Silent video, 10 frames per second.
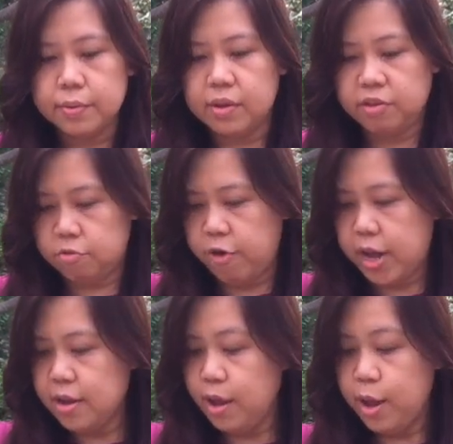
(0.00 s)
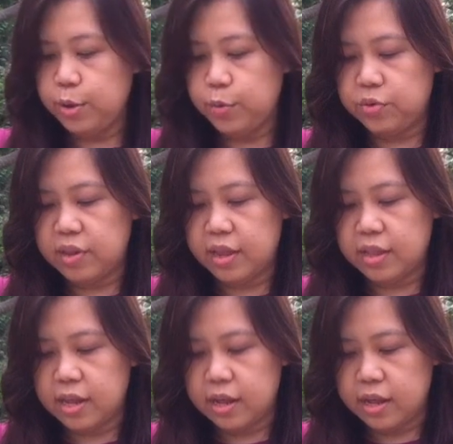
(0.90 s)
the string, using
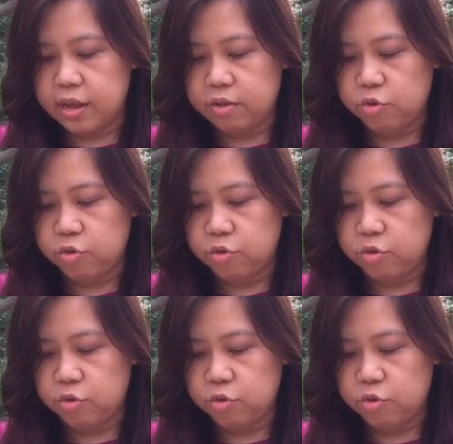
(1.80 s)
the